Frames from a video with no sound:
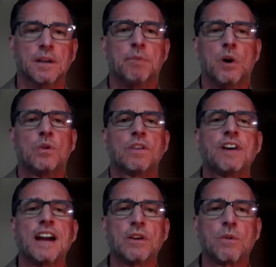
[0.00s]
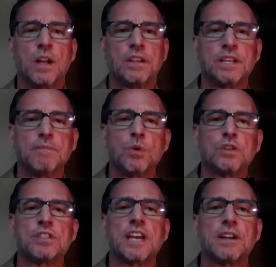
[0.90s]
bone of higher quality, more
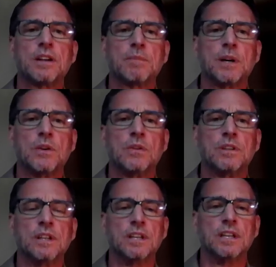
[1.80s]
cellular bone